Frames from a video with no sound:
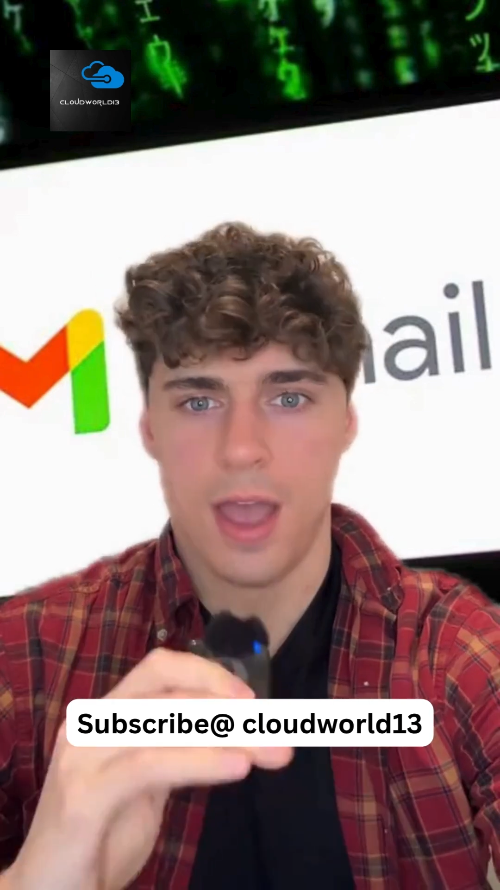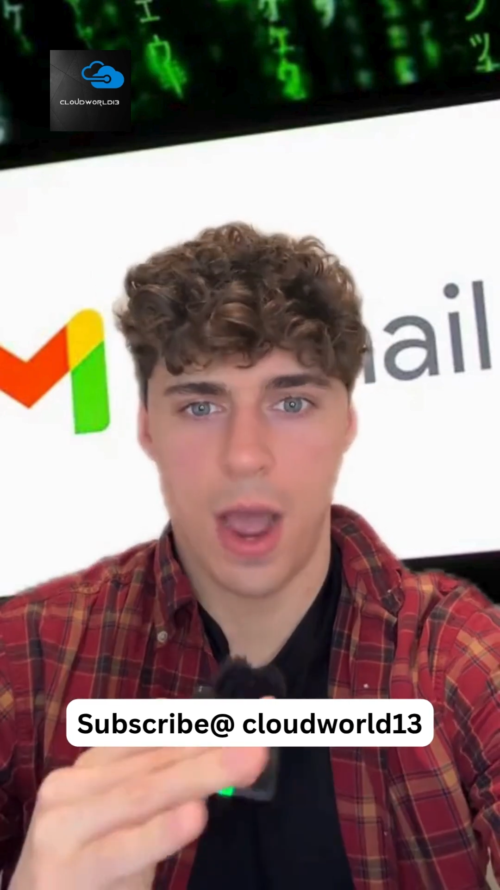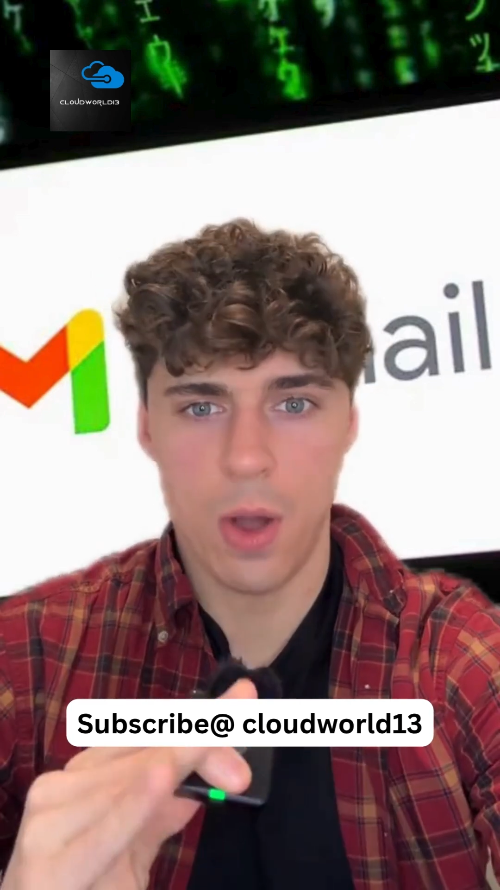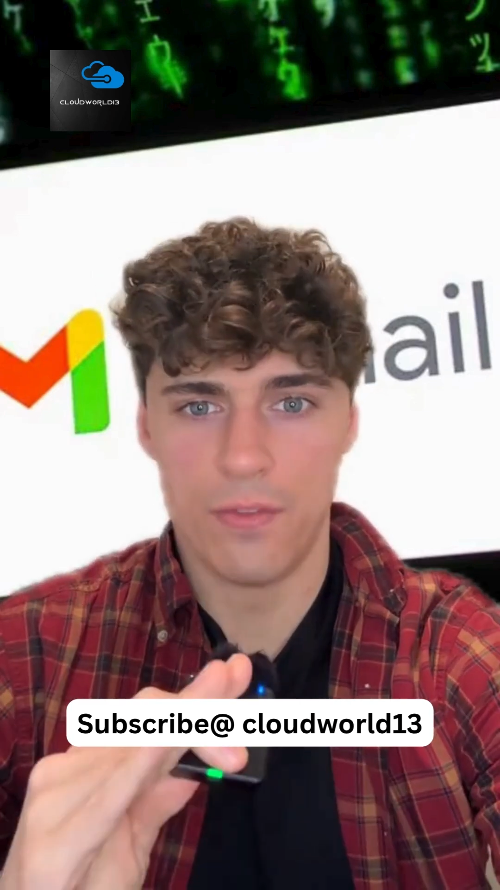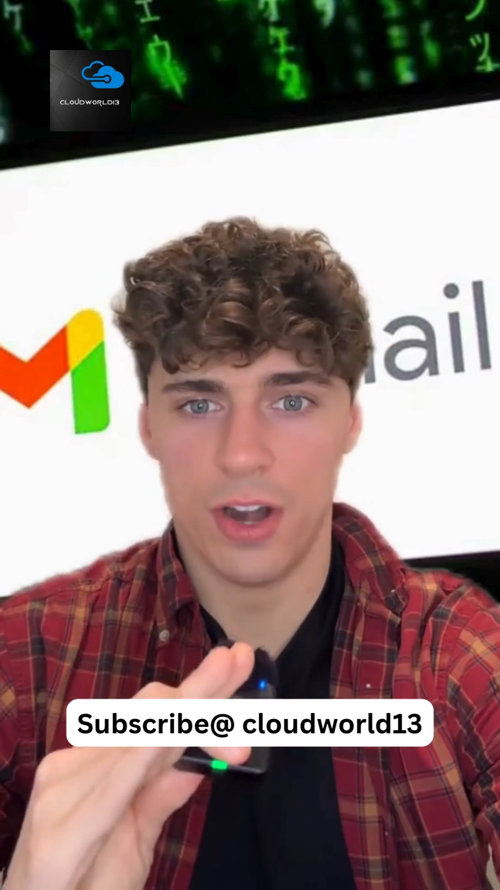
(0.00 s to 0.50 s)

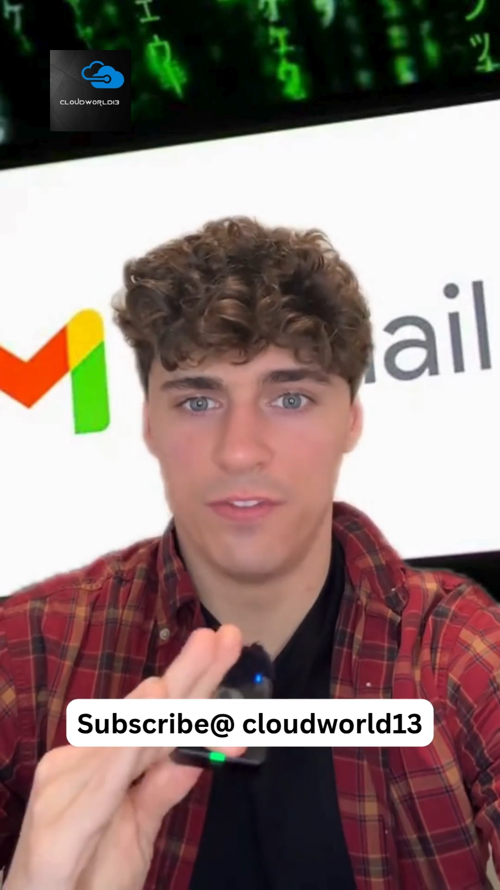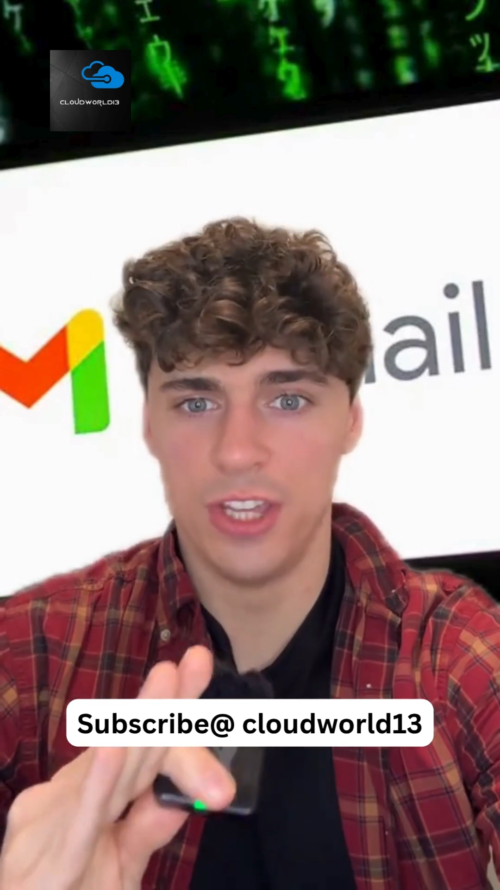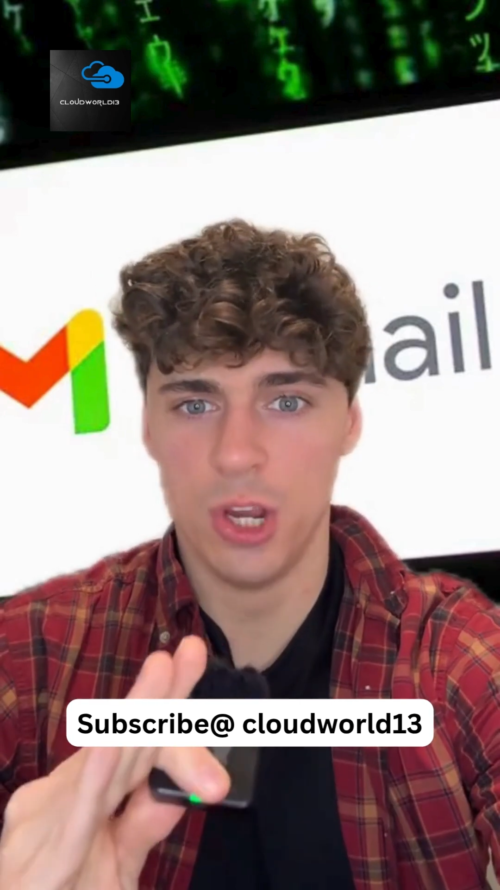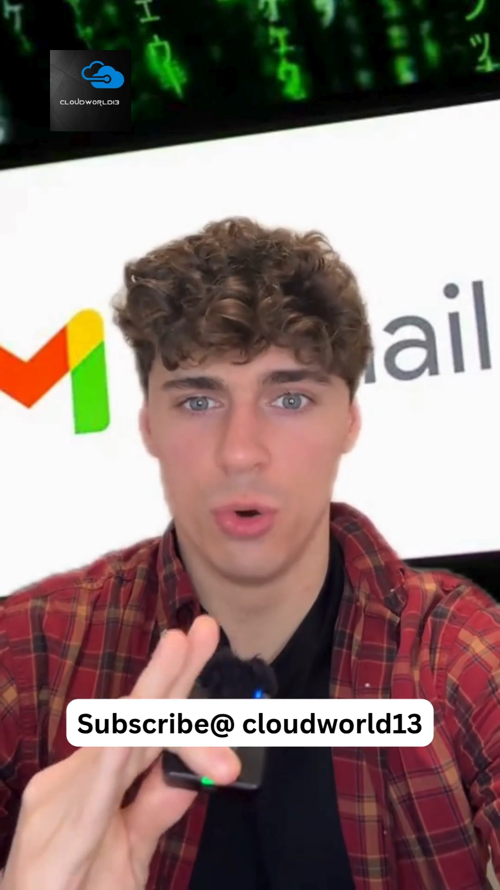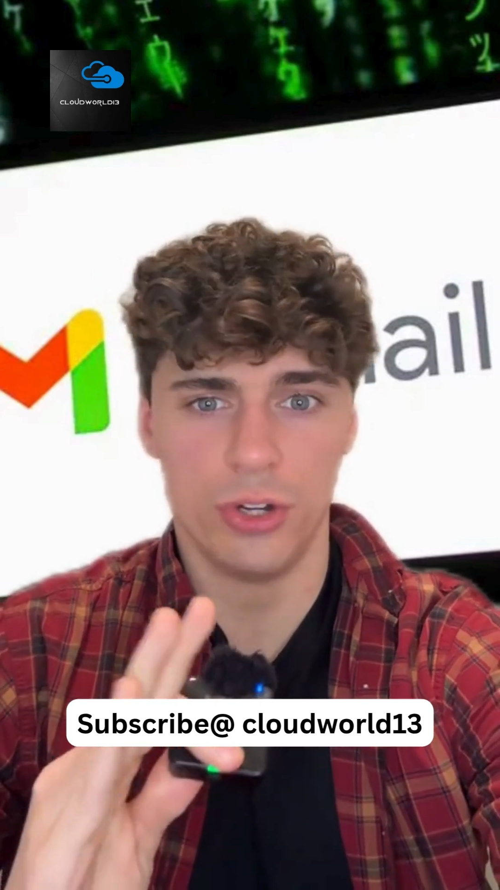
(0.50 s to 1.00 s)
However,
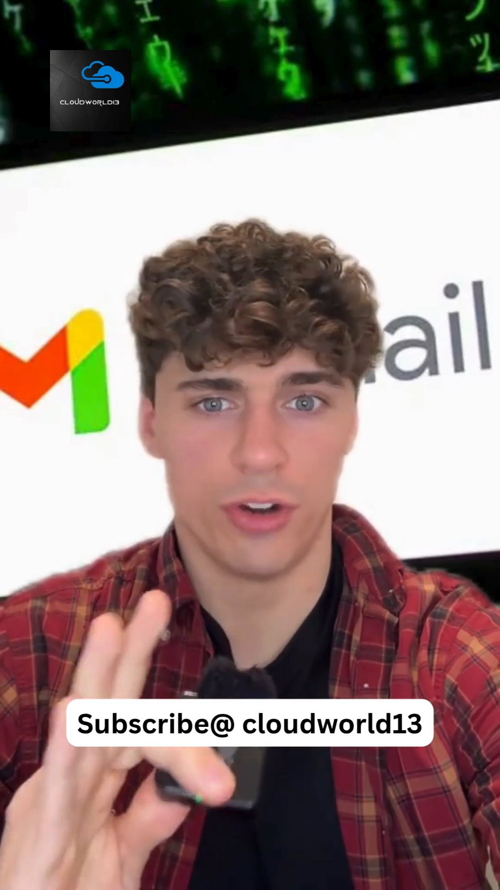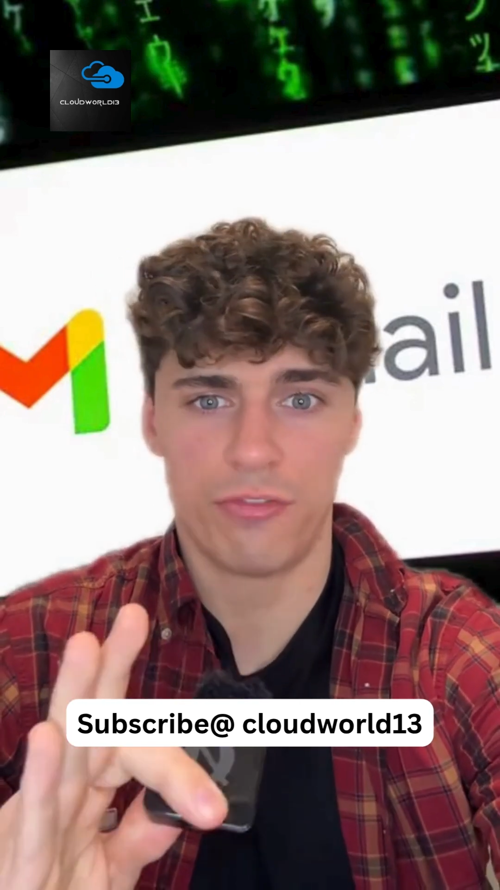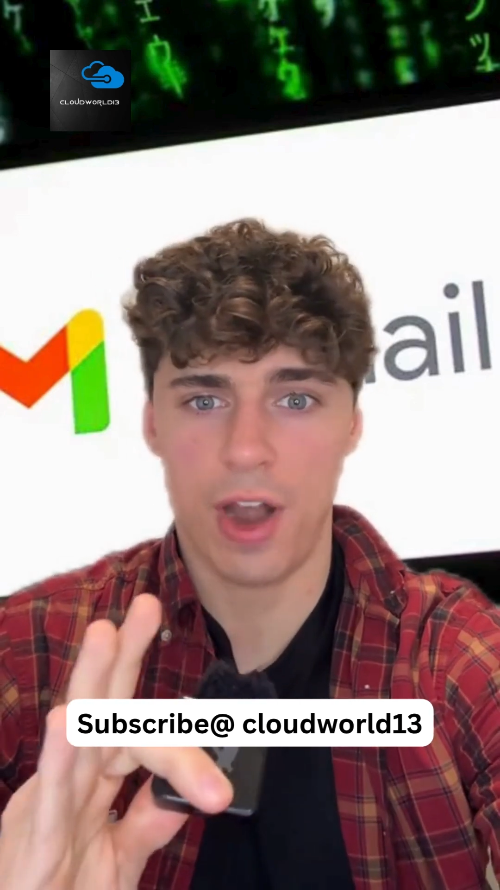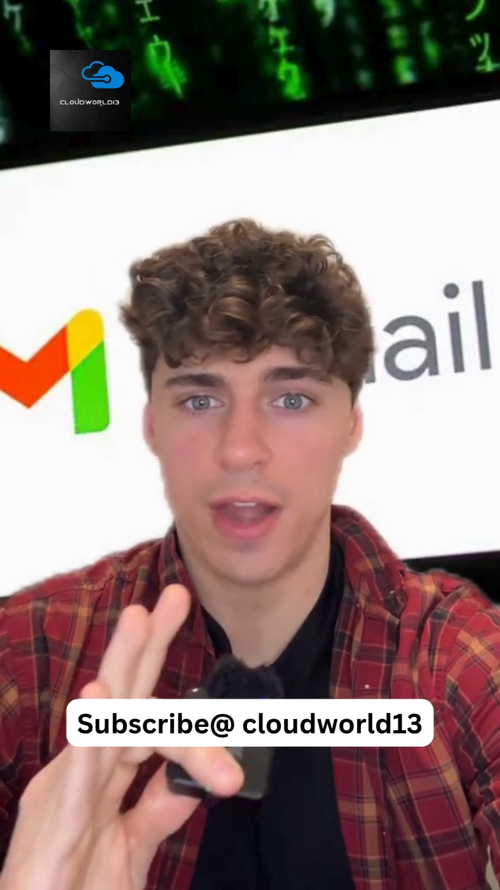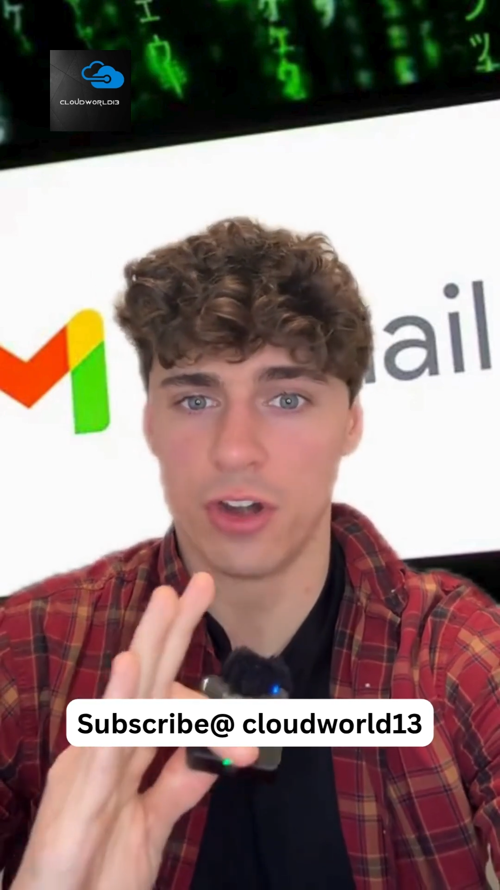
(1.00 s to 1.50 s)
if you, your
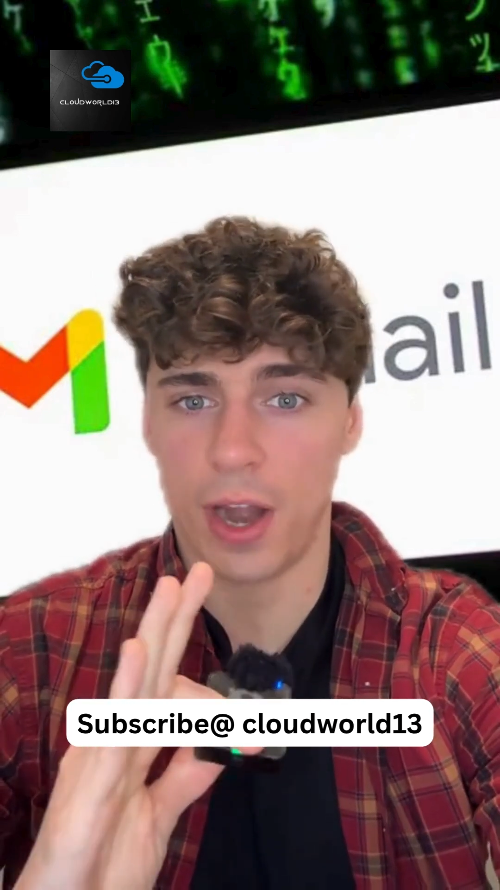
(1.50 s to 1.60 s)
friend,